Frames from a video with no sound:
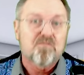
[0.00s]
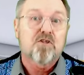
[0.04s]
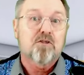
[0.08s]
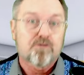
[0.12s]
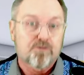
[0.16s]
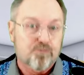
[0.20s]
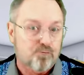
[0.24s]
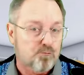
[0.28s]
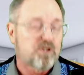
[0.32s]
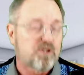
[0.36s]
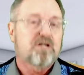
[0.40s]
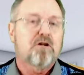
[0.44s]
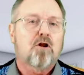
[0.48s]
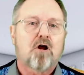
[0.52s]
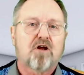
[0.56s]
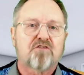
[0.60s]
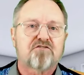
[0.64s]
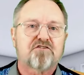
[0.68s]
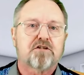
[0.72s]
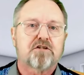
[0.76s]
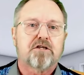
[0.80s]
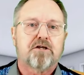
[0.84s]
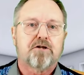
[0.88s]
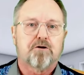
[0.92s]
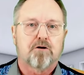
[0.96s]
three laws a
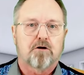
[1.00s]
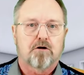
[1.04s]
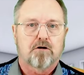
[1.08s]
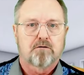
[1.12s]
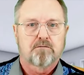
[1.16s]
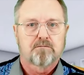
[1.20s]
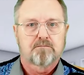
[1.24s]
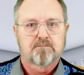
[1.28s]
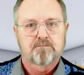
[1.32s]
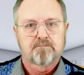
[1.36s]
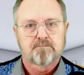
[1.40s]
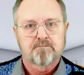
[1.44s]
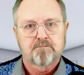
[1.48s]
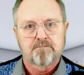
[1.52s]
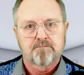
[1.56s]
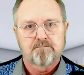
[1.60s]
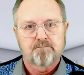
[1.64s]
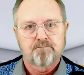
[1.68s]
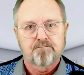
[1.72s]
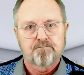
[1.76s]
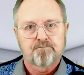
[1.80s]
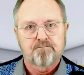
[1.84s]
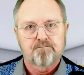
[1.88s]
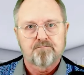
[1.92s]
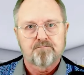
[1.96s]
year.
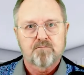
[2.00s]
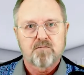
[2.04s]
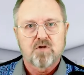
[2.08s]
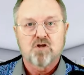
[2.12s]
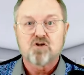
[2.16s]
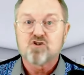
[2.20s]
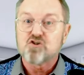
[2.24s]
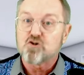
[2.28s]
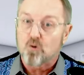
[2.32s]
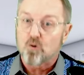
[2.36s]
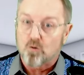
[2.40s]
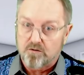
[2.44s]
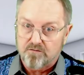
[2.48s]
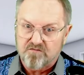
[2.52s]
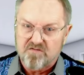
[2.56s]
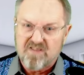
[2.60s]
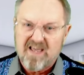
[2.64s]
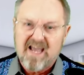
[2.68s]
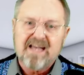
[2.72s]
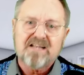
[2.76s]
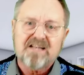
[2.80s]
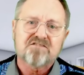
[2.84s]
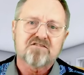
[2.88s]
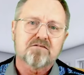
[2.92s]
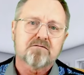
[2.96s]
Short of
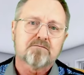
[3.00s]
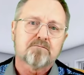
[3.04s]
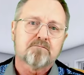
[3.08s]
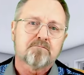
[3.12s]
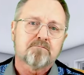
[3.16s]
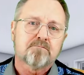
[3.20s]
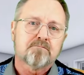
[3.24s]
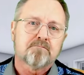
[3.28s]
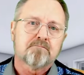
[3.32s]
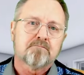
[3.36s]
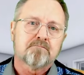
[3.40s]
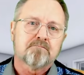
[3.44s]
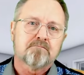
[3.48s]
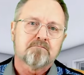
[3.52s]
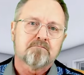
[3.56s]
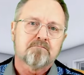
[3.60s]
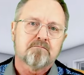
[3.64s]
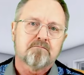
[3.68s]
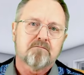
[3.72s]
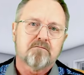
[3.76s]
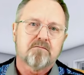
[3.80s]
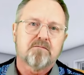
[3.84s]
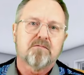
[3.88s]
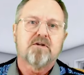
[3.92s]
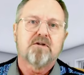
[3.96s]
that,
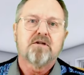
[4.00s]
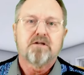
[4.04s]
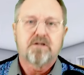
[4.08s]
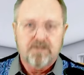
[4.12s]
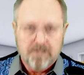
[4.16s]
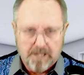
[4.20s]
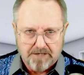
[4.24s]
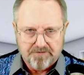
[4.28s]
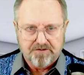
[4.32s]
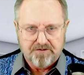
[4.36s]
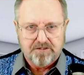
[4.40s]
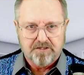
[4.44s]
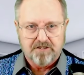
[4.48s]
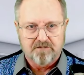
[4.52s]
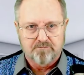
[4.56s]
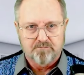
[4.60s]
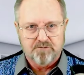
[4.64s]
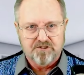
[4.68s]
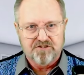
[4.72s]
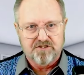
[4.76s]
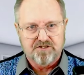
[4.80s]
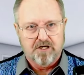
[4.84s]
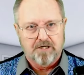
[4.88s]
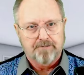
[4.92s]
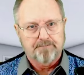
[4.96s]
nothing can be
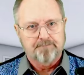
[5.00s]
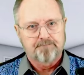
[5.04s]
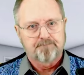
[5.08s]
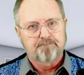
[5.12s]
done.